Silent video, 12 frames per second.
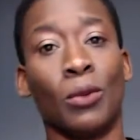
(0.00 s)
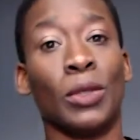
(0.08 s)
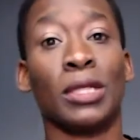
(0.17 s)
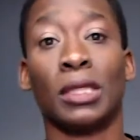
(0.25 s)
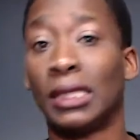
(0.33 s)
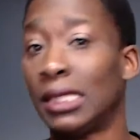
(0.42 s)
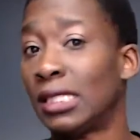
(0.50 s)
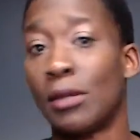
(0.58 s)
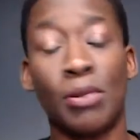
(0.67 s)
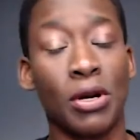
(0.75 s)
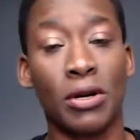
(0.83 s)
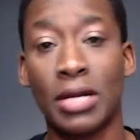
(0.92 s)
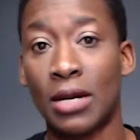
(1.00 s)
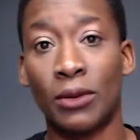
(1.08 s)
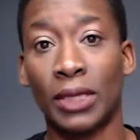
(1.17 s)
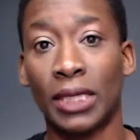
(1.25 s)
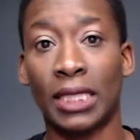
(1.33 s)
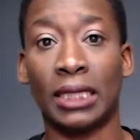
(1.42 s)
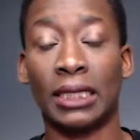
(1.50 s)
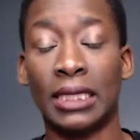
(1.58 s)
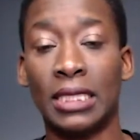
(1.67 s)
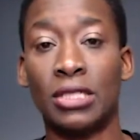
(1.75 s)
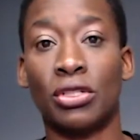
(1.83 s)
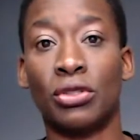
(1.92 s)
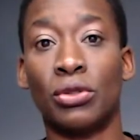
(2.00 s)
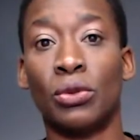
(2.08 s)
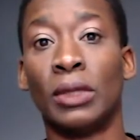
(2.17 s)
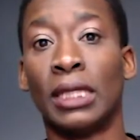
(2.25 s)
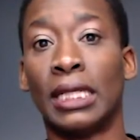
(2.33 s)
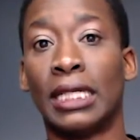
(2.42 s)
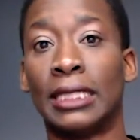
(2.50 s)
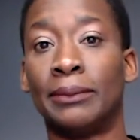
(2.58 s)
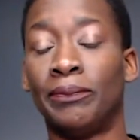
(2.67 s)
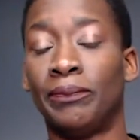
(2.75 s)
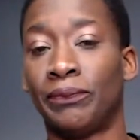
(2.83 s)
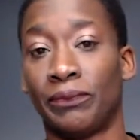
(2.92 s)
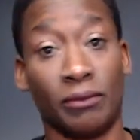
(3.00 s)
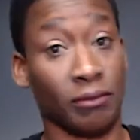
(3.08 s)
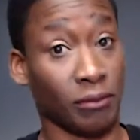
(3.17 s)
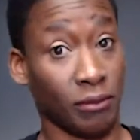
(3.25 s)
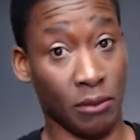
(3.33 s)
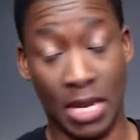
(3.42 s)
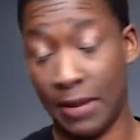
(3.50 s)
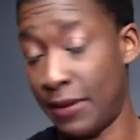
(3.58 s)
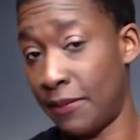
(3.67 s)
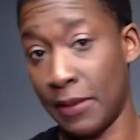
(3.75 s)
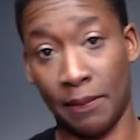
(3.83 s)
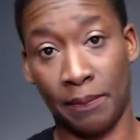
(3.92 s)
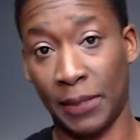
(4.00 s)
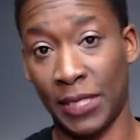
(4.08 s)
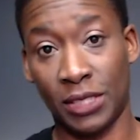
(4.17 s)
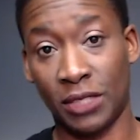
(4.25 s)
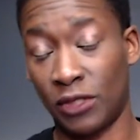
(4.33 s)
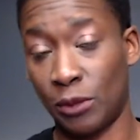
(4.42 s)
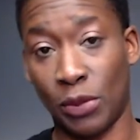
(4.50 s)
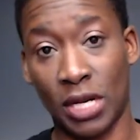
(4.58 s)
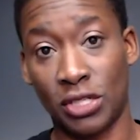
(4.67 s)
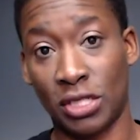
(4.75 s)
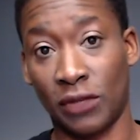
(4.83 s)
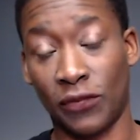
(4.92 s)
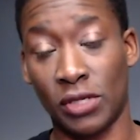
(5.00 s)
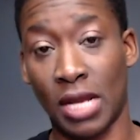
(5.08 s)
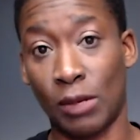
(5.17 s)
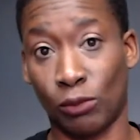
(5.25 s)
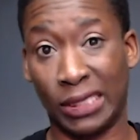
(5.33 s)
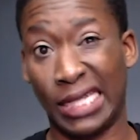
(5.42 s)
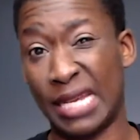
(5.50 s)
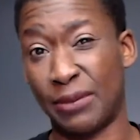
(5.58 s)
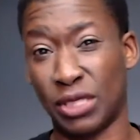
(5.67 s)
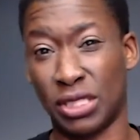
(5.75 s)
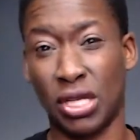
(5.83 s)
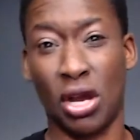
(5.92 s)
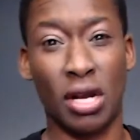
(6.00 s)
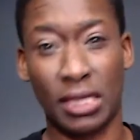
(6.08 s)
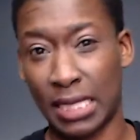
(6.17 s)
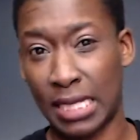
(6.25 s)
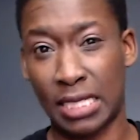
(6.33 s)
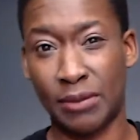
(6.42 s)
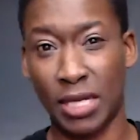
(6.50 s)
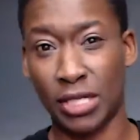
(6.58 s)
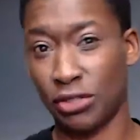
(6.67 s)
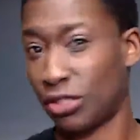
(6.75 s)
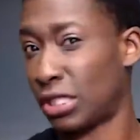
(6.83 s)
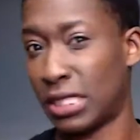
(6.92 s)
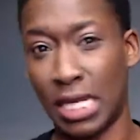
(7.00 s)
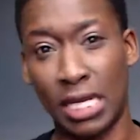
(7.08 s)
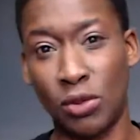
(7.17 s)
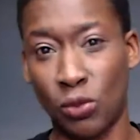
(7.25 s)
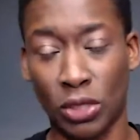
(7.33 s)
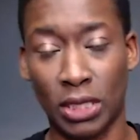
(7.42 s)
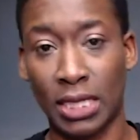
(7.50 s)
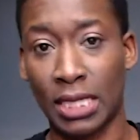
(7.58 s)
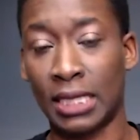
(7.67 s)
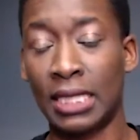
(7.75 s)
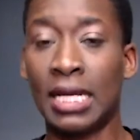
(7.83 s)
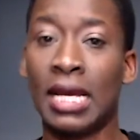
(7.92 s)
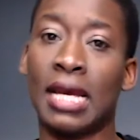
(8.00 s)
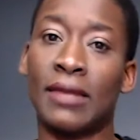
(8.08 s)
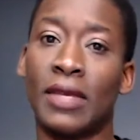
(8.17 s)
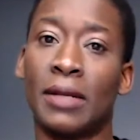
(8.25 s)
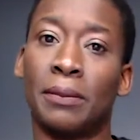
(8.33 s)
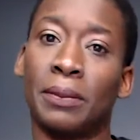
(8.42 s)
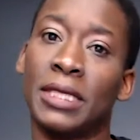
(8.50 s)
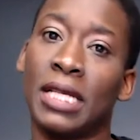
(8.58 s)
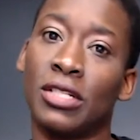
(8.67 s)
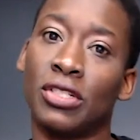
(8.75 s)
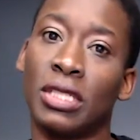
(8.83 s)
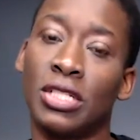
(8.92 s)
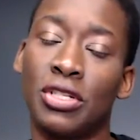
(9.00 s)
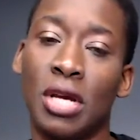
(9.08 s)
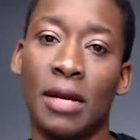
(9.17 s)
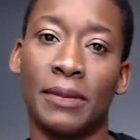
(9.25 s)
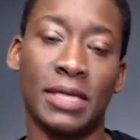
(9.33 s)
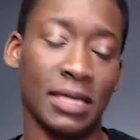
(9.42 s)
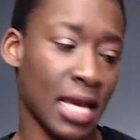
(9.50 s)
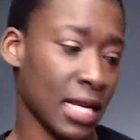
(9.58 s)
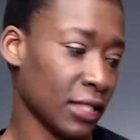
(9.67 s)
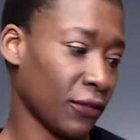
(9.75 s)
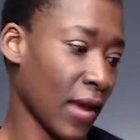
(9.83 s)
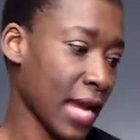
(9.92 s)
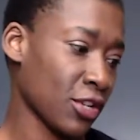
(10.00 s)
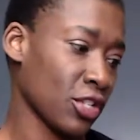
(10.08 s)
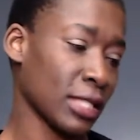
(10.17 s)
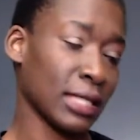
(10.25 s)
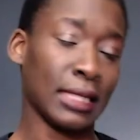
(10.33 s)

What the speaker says: We could lead to burnout. It can lead to maybe periods of depression if you're not really able to talk to anybody or just getting work done, and then potentially job dissatisfaction.